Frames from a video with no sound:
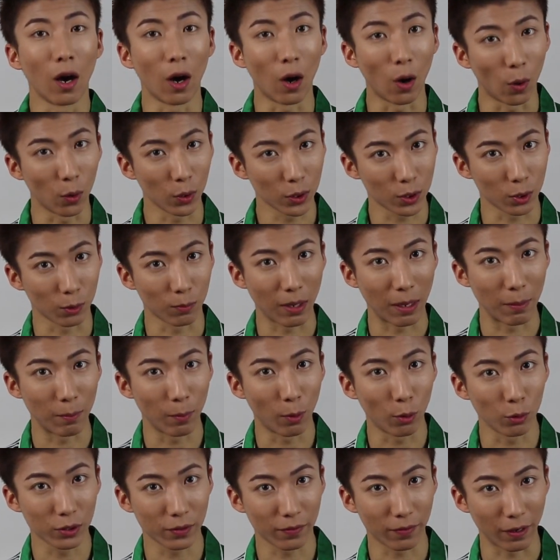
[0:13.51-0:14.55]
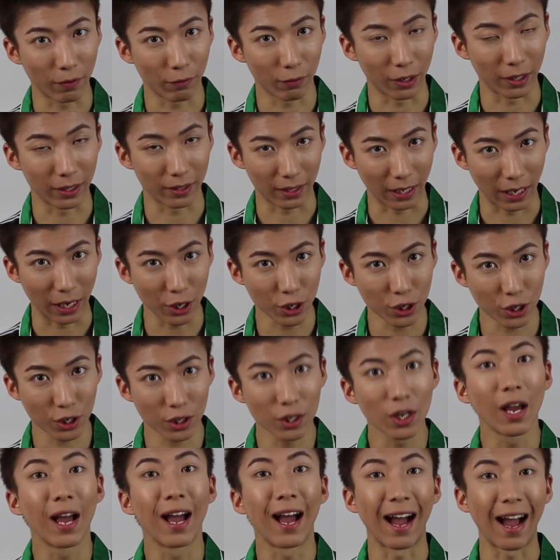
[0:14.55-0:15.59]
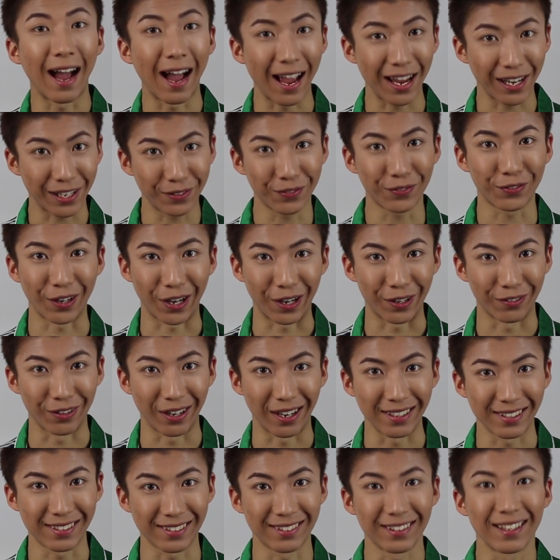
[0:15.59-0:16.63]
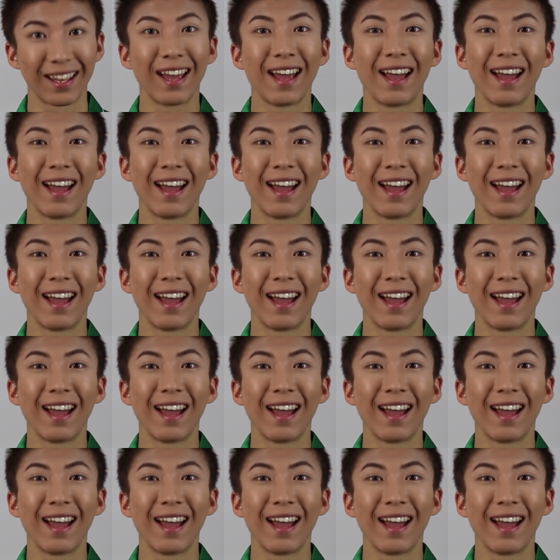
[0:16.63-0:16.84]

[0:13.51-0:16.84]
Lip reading: also my most favorite dish, egg fried rice.